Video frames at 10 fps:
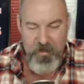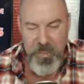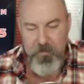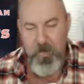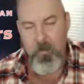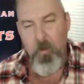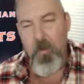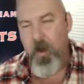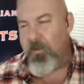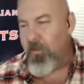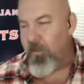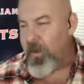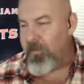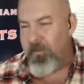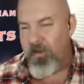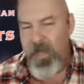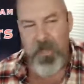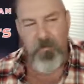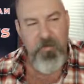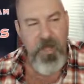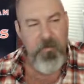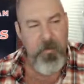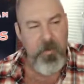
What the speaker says: Sheep No More: The Art of Awareness and Attack Survival.